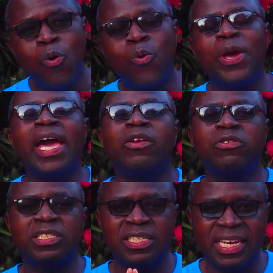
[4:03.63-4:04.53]
we are
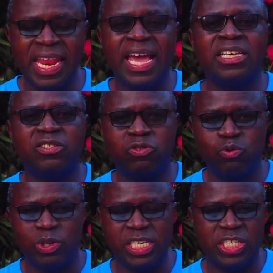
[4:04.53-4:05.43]
not nice
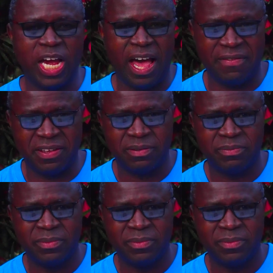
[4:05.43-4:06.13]
to each other.